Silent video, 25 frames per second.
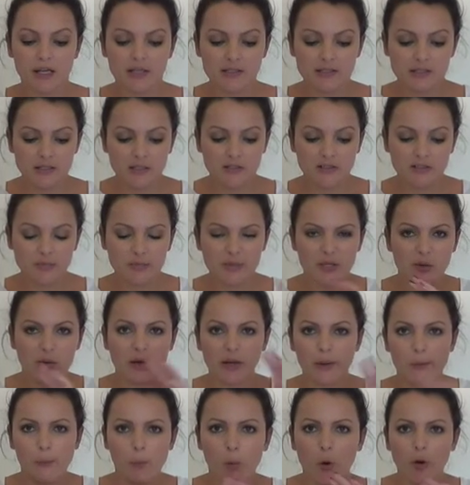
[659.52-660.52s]
it's going to be
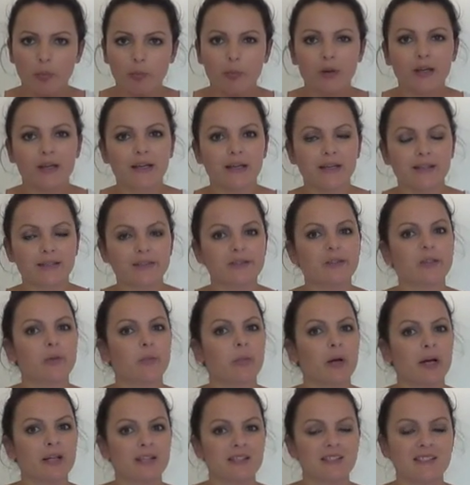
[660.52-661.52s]
quite wobbly and a little
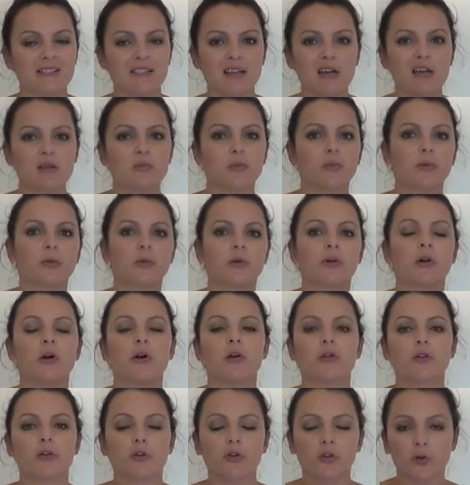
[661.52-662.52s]
bit unstable.
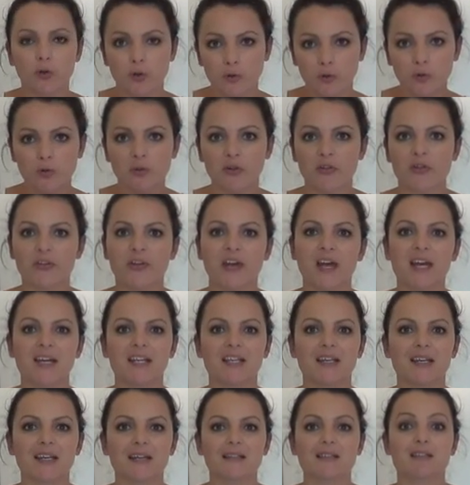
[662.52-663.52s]
The cooler the
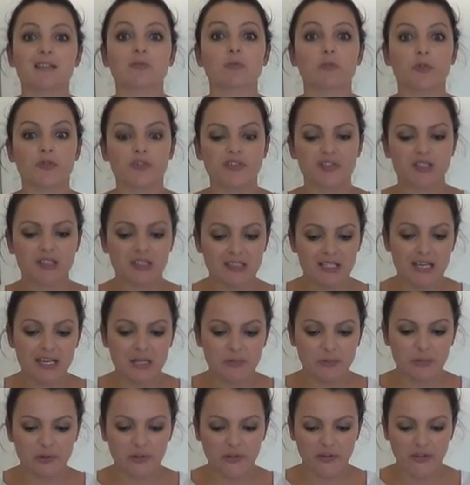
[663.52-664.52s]
cake gets, the more
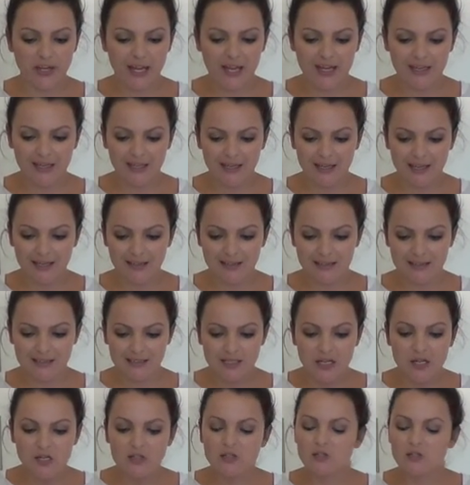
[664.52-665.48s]
stable the cake gets.